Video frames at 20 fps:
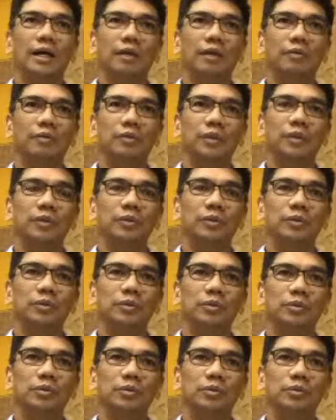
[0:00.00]
We
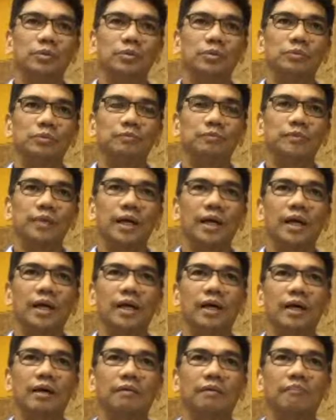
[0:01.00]
do
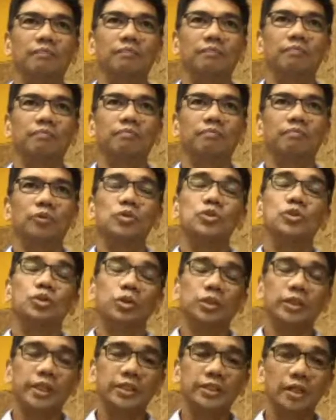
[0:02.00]

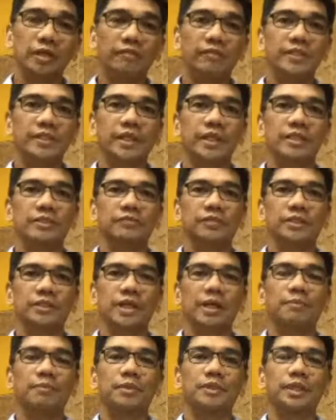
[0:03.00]
consulting services for
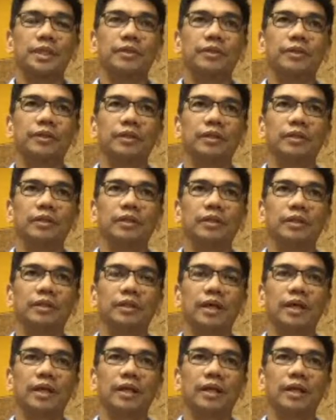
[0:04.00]
cybersecurity